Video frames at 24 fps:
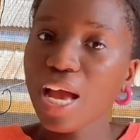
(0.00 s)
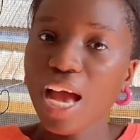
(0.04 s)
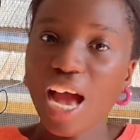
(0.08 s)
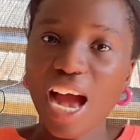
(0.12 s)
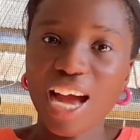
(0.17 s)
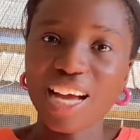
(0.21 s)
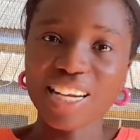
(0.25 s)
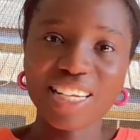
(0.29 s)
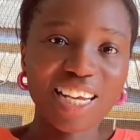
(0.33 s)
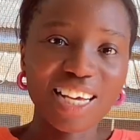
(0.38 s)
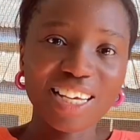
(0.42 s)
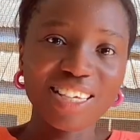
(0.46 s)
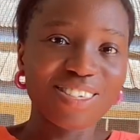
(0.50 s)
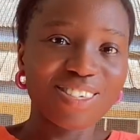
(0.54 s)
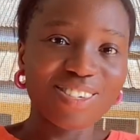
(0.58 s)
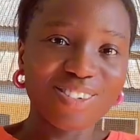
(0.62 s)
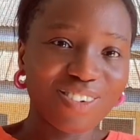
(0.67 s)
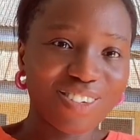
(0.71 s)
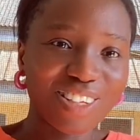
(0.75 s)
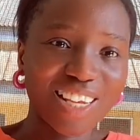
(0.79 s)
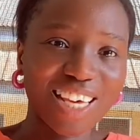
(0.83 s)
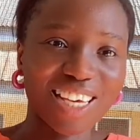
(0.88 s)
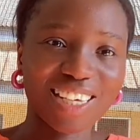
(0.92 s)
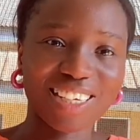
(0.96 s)
And that's
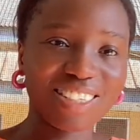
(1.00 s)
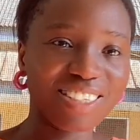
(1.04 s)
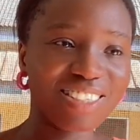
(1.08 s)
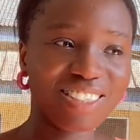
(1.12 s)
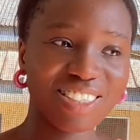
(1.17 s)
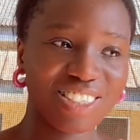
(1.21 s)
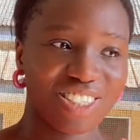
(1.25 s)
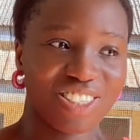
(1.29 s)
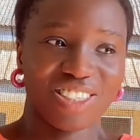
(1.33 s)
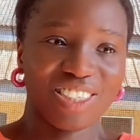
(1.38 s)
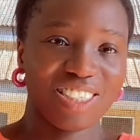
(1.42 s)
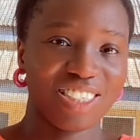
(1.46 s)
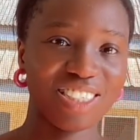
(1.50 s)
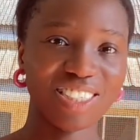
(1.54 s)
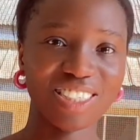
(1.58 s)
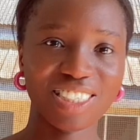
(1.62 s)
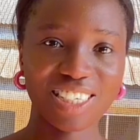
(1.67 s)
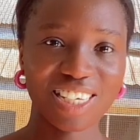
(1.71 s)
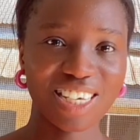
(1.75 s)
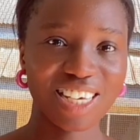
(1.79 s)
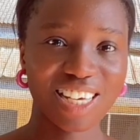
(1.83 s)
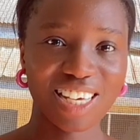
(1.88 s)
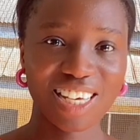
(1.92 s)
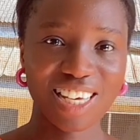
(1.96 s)
all. Like, literally,
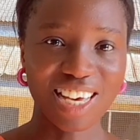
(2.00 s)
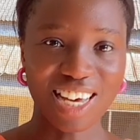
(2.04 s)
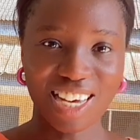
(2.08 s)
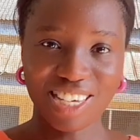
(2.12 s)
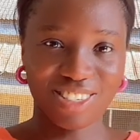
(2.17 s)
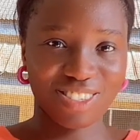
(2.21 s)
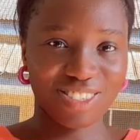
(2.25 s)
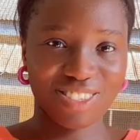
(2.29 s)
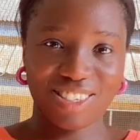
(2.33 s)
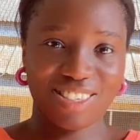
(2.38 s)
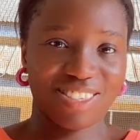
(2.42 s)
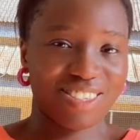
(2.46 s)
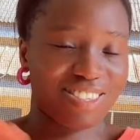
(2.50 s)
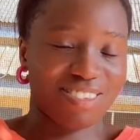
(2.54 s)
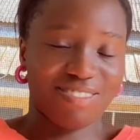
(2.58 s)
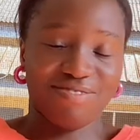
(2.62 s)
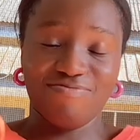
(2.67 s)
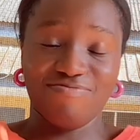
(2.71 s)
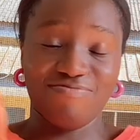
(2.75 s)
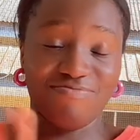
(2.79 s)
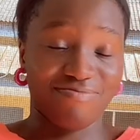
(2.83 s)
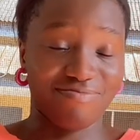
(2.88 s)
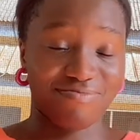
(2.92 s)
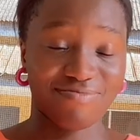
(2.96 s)
I just,
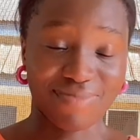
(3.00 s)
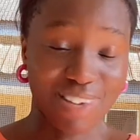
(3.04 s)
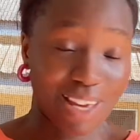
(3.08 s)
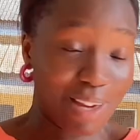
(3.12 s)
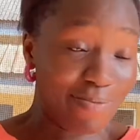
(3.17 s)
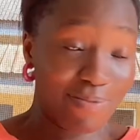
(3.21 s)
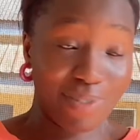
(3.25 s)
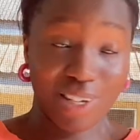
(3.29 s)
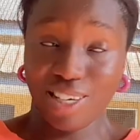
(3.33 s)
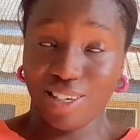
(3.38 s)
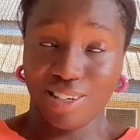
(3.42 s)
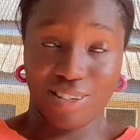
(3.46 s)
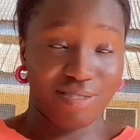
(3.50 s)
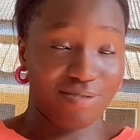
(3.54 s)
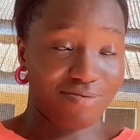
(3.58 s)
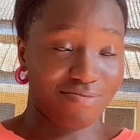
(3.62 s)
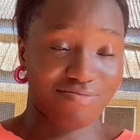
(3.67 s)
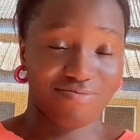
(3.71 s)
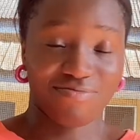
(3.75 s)
I mean,